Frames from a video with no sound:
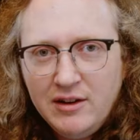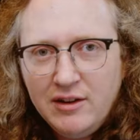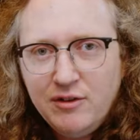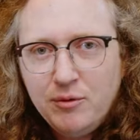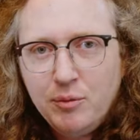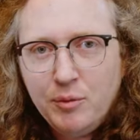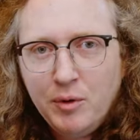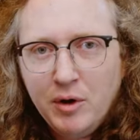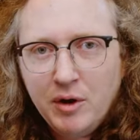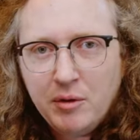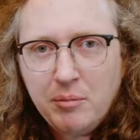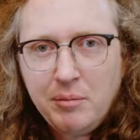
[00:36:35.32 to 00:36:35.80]

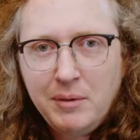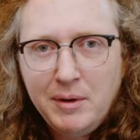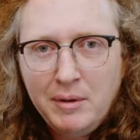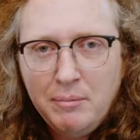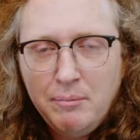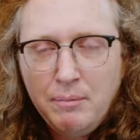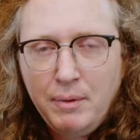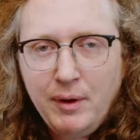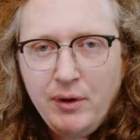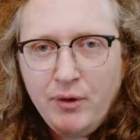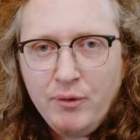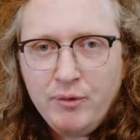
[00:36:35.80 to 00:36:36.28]
Ds work by
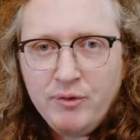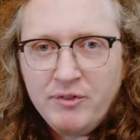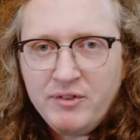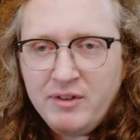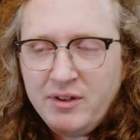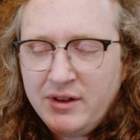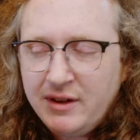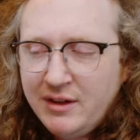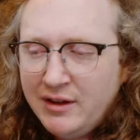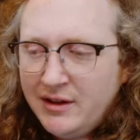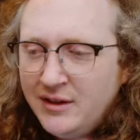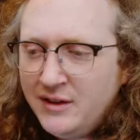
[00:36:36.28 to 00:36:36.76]

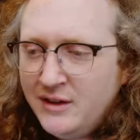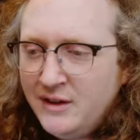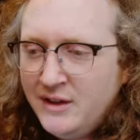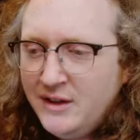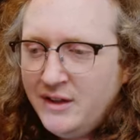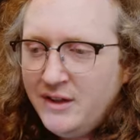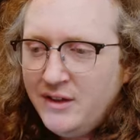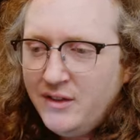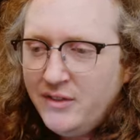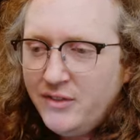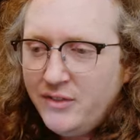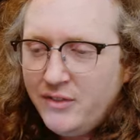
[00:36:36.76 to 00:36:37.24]
pulsing.
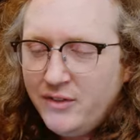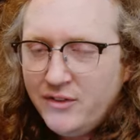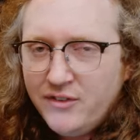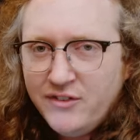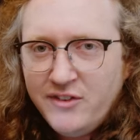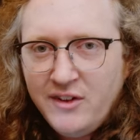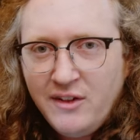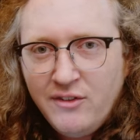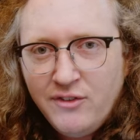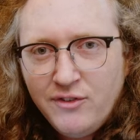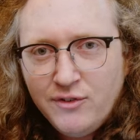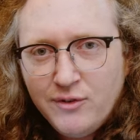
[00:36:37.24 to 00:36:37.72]
The
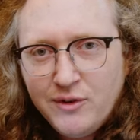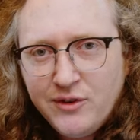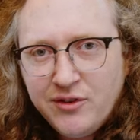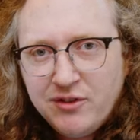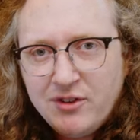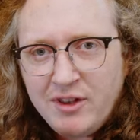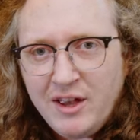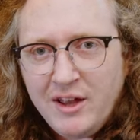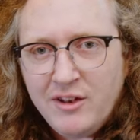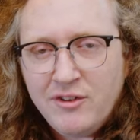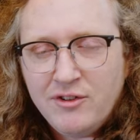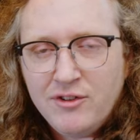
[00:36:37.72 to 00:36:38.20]
sensor is
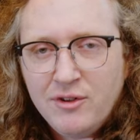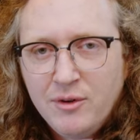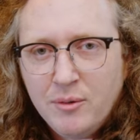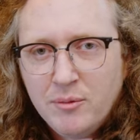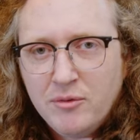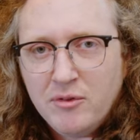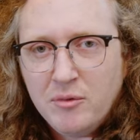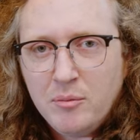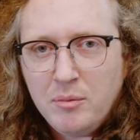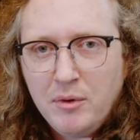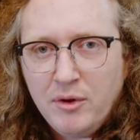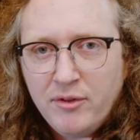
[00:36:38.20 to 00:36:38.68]
scanned
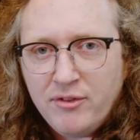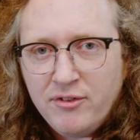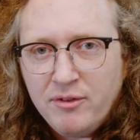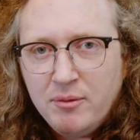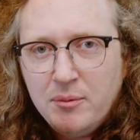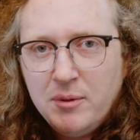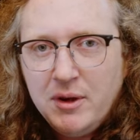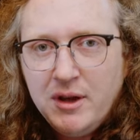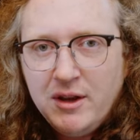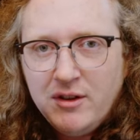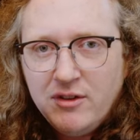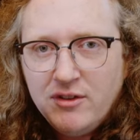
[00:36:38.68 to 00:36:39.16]
top to
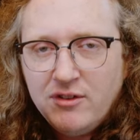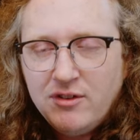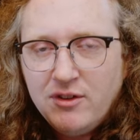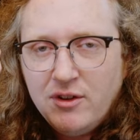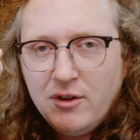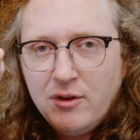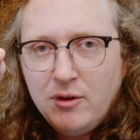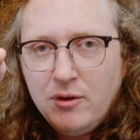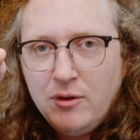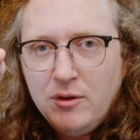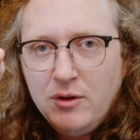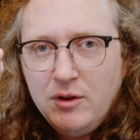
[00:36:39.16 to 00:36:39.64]
bottom, and
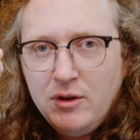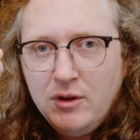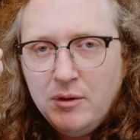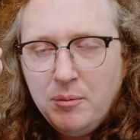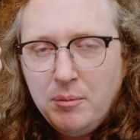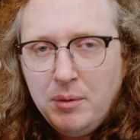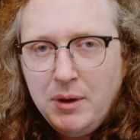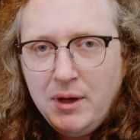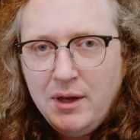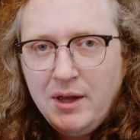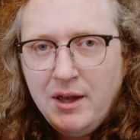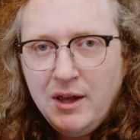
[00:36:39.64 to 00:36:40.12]
so you're
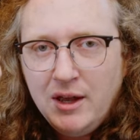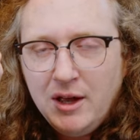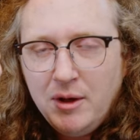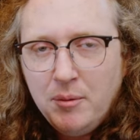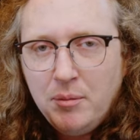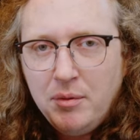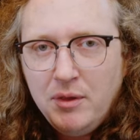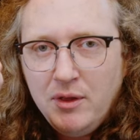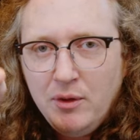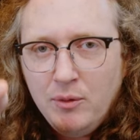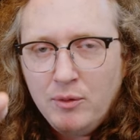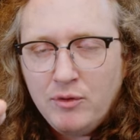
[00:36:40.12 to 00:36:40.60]
picking
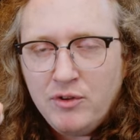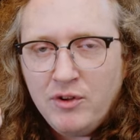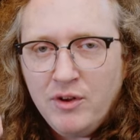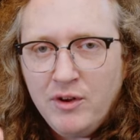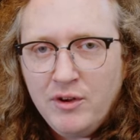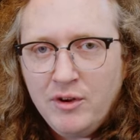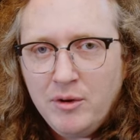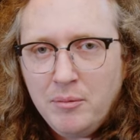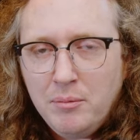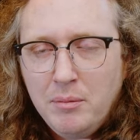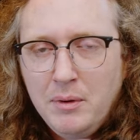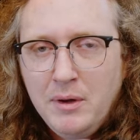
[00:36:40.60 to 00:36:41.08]
up the
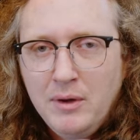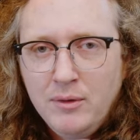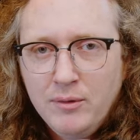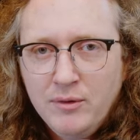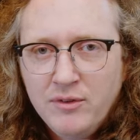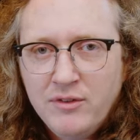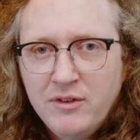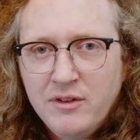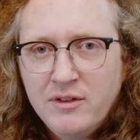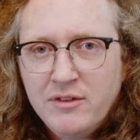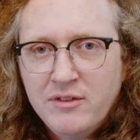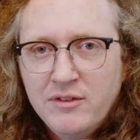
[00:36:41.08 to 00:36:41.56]
alternate
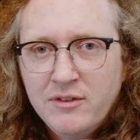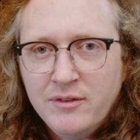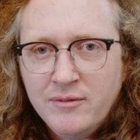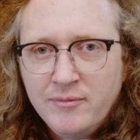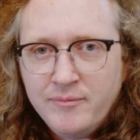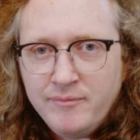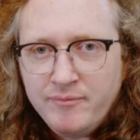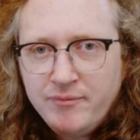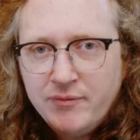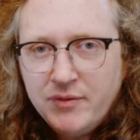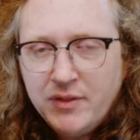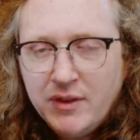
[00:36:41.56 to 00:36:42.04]
pulses
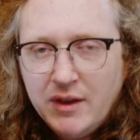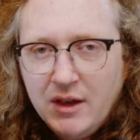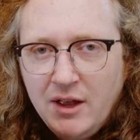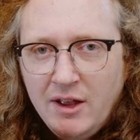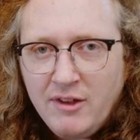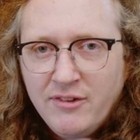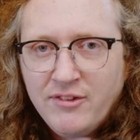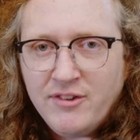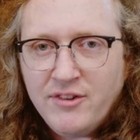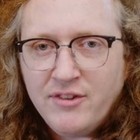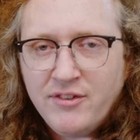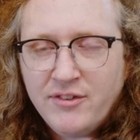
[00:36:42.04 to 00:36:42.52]

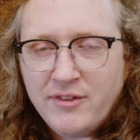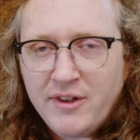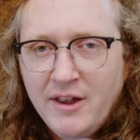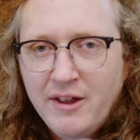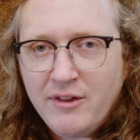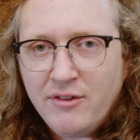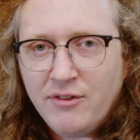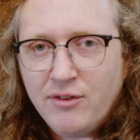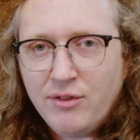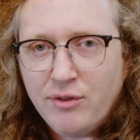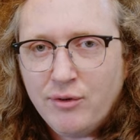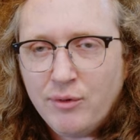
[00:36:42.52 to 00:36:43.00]
as it
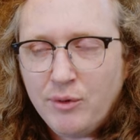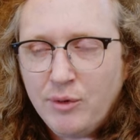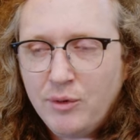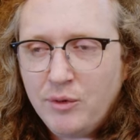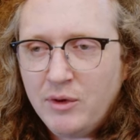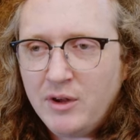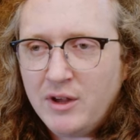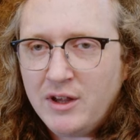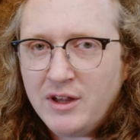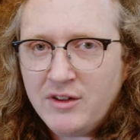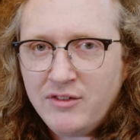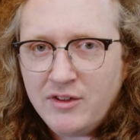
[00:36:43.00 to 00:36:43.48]
scans through.
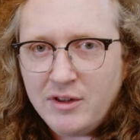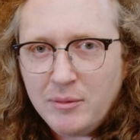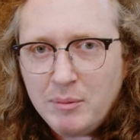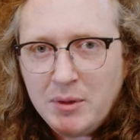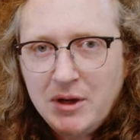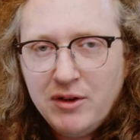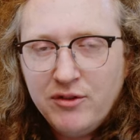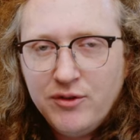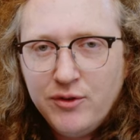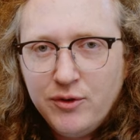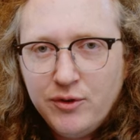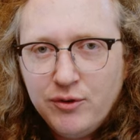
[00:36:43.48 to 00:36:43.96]
You're getting
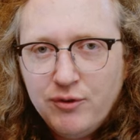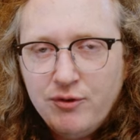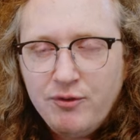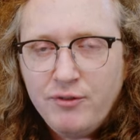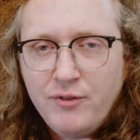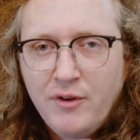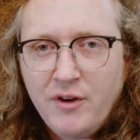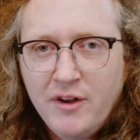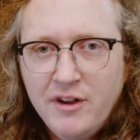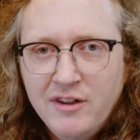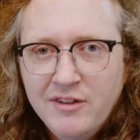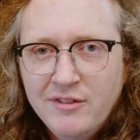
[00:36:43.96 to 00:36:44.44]
about sort of
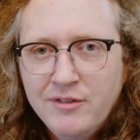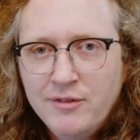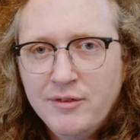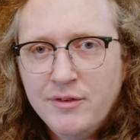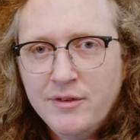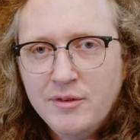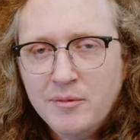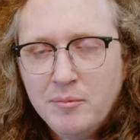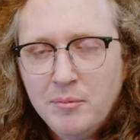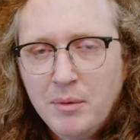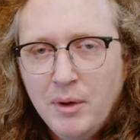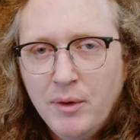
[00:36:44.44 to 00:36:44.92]
five
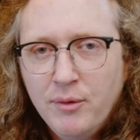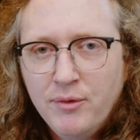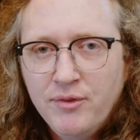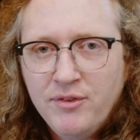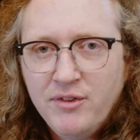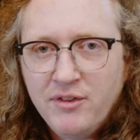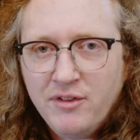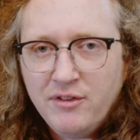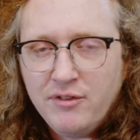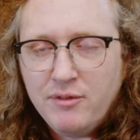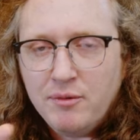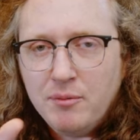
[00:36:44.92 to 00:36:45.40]

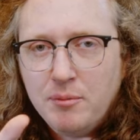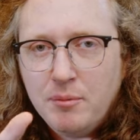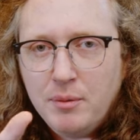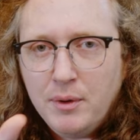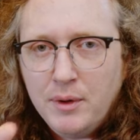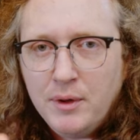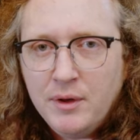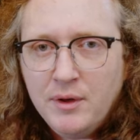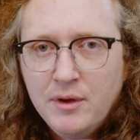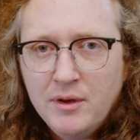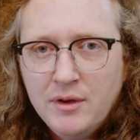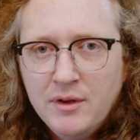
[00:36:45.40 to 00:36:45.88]
pulses
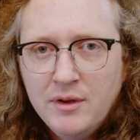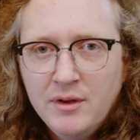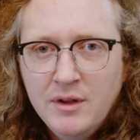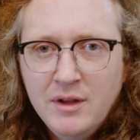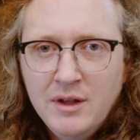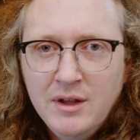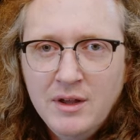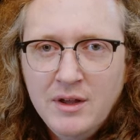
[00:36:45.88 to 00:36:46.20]
per